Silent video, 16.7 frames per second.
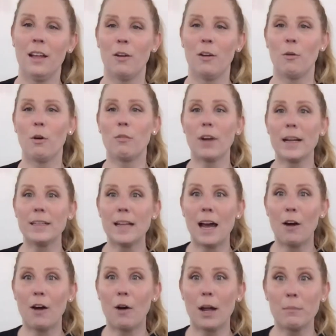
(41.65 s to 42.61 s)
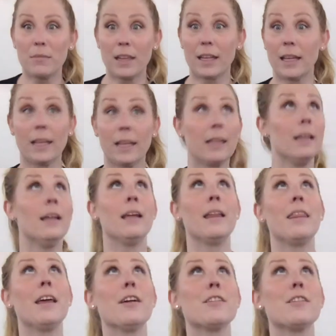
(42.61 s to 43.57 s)
Well, right now I'm thinking,
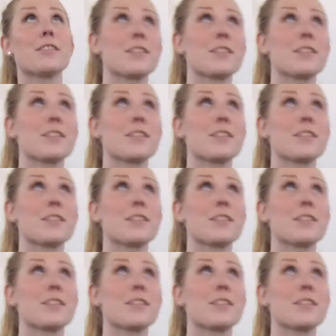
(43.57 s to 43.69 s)
There's